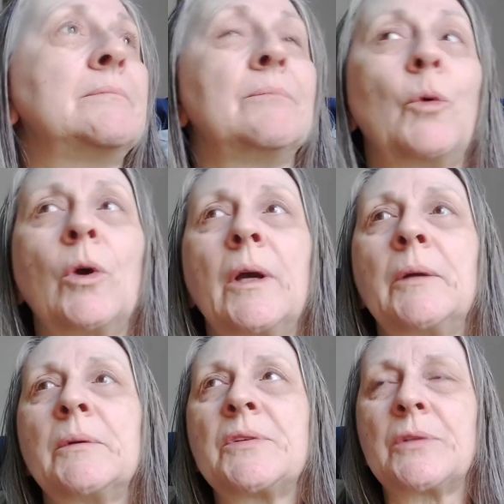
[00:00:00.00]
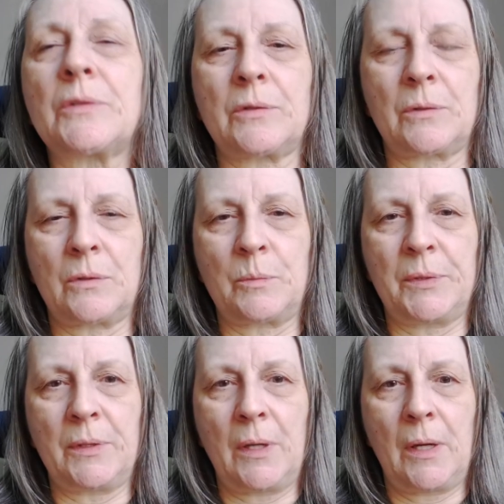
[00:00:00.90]
more irises are
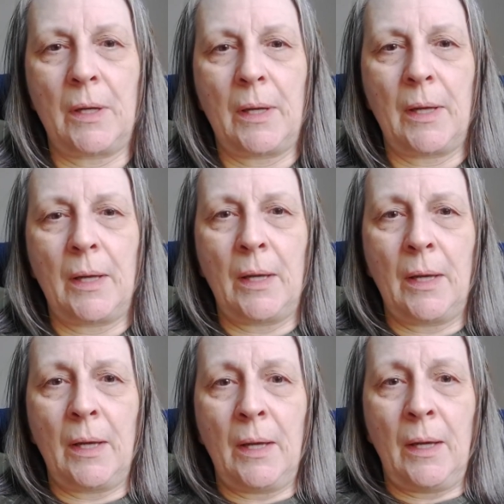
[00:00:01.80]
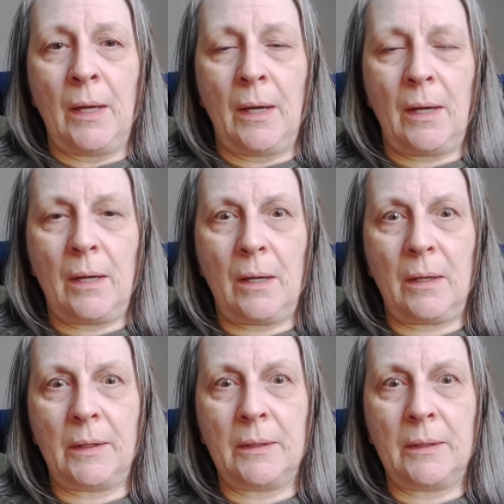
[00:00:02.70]
open. I